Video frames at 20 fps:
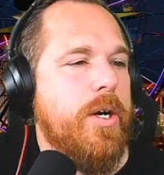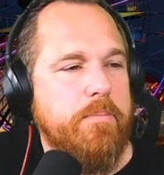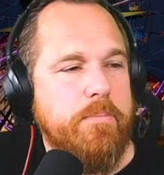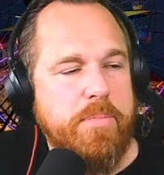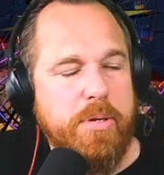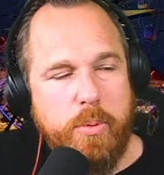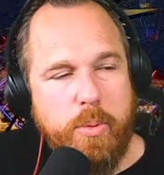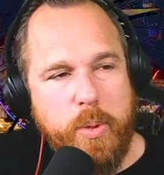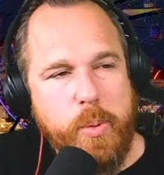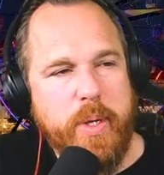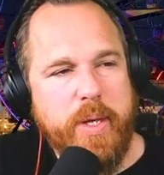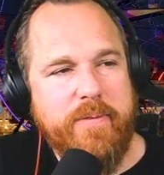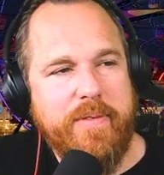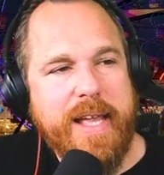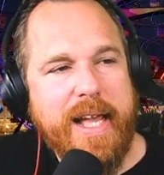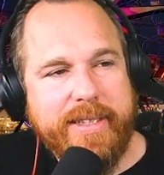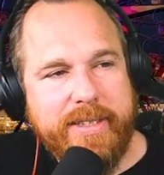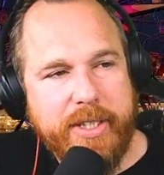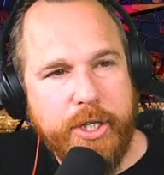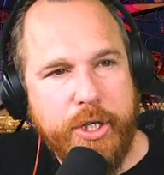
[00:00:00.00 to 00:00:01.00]
But would we have
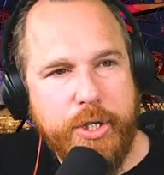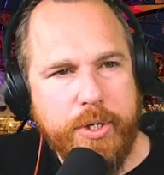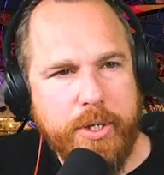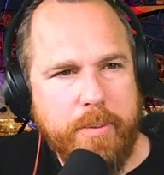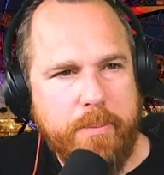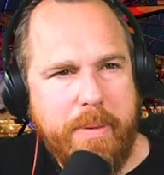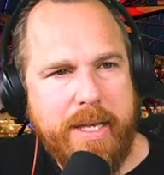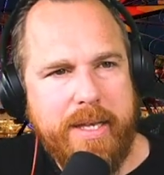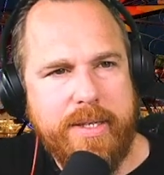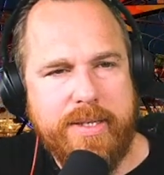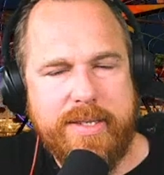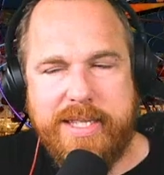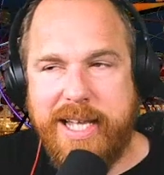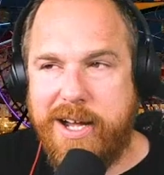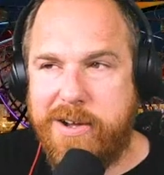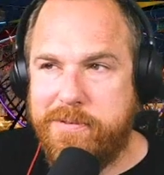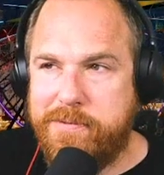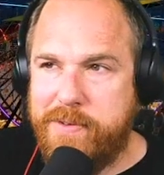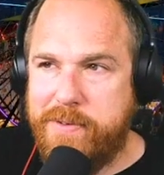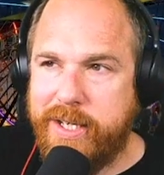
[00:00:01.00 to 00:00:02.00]
got the European
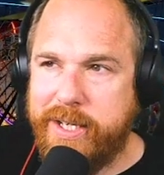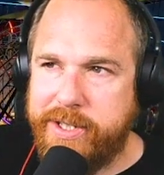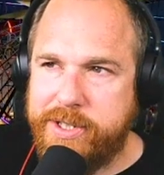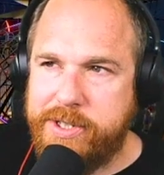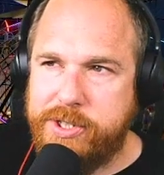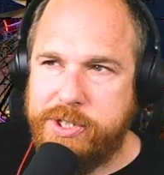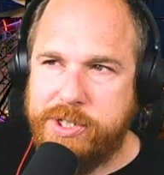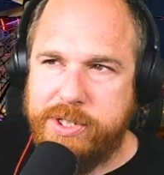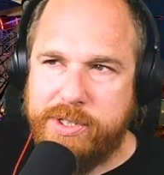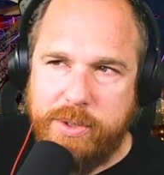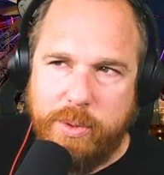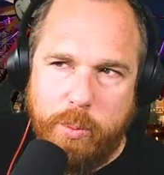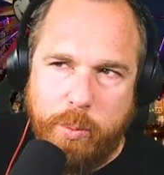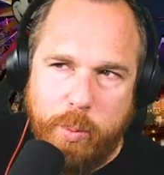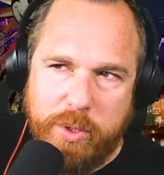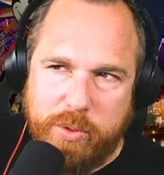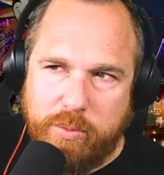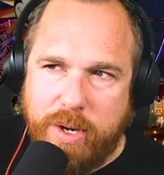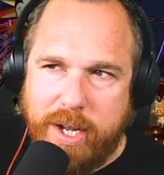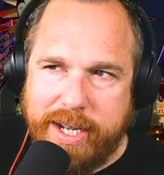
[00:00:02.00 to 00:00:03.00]
style village
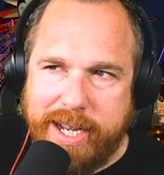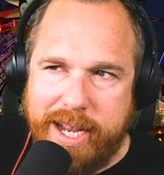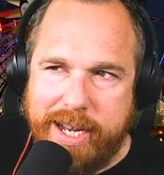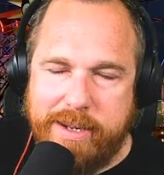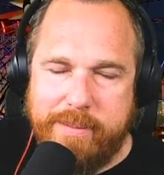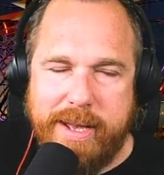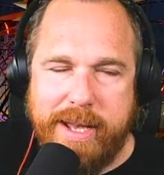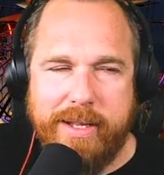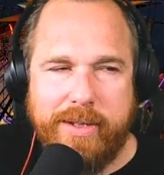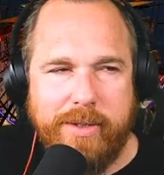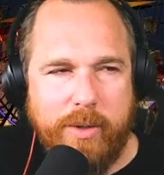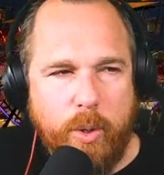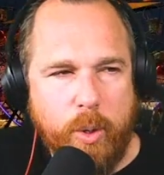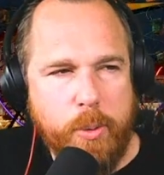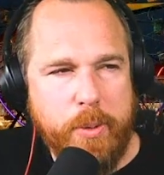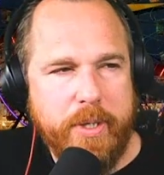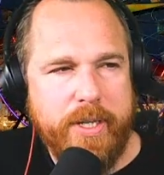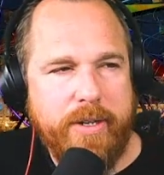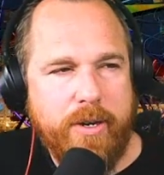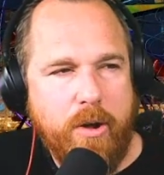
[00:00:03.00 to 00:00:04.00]
with Rock Candy Mountain, or
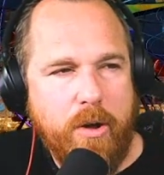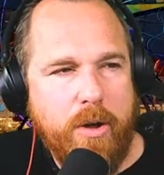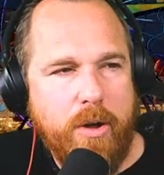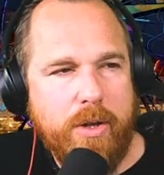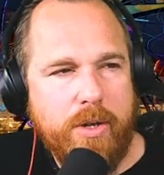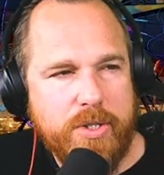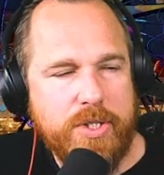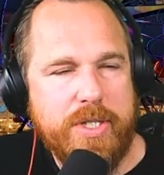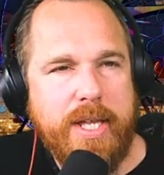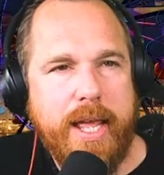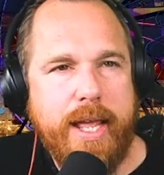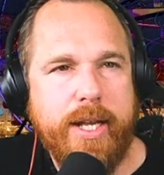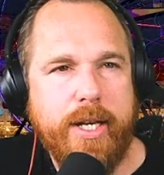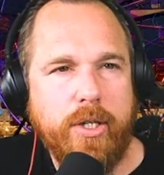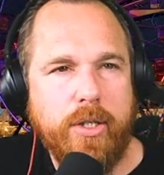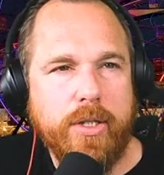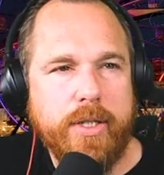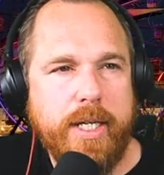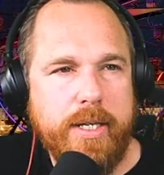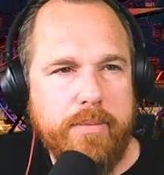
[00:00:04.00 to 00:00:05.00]
would it all stayed
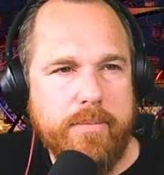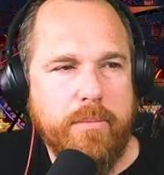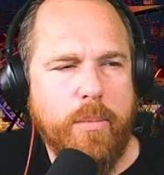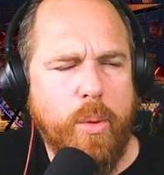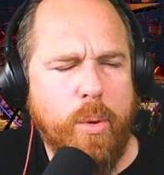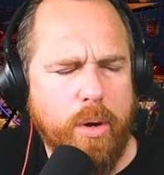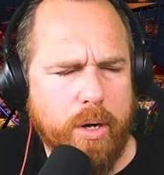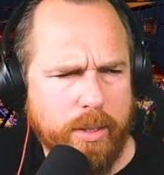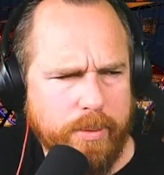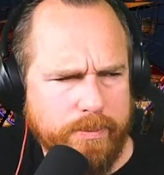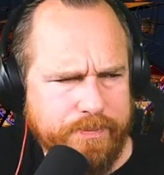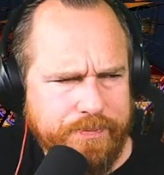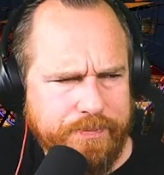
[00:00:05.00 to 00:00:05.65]
looking more